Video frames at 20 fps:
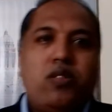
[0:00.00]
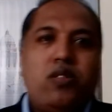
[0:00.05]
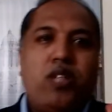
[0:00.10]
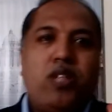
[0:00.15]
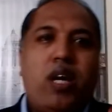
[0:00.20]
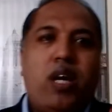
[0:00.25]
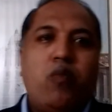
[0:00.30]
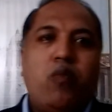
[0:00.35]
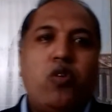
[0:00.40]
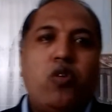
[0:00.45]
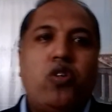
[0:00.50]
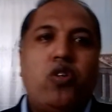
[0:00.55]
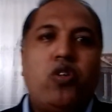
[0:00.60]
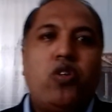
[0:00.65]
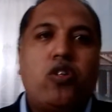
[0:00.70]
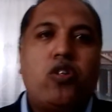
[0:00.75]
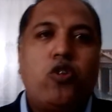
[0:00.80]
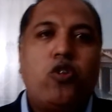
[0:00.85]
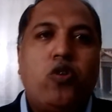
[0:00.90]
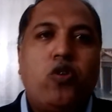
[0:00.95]
today I'm going to
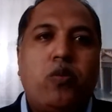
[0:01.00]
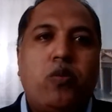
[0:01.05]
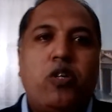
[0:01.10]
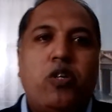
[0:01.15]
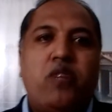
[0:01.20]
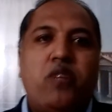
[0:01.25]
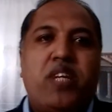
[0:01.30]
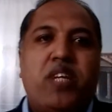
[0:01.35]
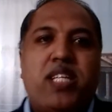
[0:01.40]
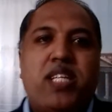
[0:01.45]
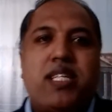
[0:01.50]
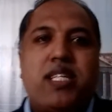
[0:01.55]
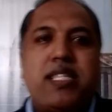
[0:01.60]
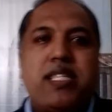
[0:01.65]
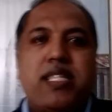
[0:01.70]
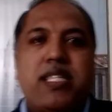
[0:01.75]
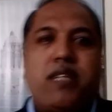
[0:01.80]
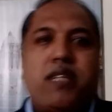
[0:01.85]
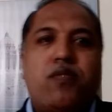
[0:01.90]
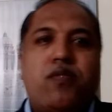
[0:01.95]
talk to you about a very
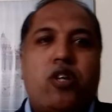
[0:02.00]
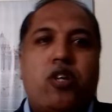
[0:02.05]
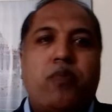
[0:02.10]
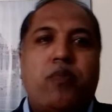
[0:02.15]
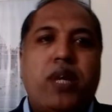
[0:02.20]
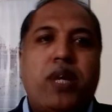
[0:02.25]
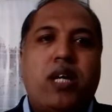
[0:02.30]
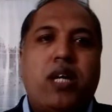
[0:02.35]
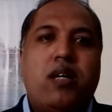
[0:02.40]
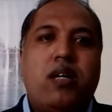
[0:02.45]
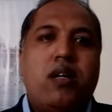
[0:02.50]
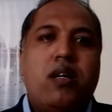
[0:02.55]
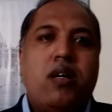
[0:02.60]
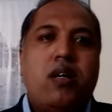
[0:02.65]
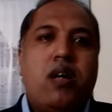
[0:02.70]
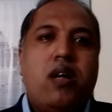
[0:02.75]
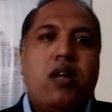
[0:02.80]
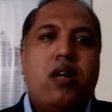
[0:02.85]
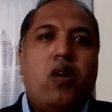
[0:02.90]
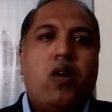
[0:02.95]
sensitive topic:
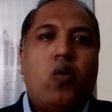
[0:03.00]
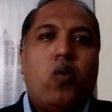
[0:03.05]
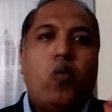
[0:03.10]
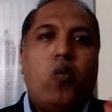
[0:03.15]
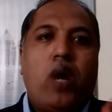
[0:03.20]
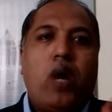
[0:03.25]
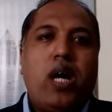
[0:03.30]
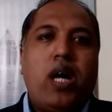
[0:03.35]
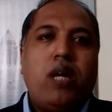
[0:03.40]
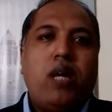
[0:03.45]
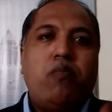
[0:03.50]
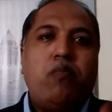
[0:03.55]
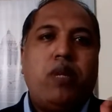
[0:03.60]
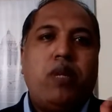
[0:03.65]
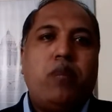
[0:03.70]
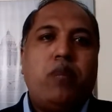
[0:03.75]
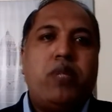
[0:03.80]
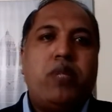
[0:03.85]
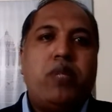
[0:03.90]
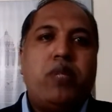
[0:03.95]
why
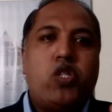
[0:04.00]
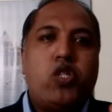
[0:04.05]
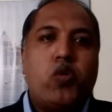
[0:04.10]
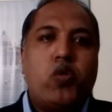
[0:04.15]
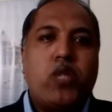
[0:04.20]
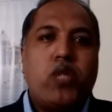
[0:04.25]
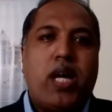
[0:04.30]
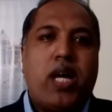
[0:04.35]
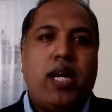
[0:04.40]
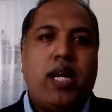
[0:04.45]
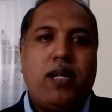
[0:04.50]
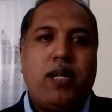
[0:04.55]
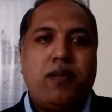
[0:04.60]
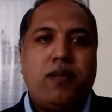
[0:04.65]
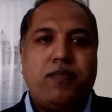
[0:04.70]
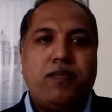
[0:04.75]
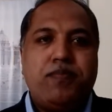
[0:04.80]
people suicide.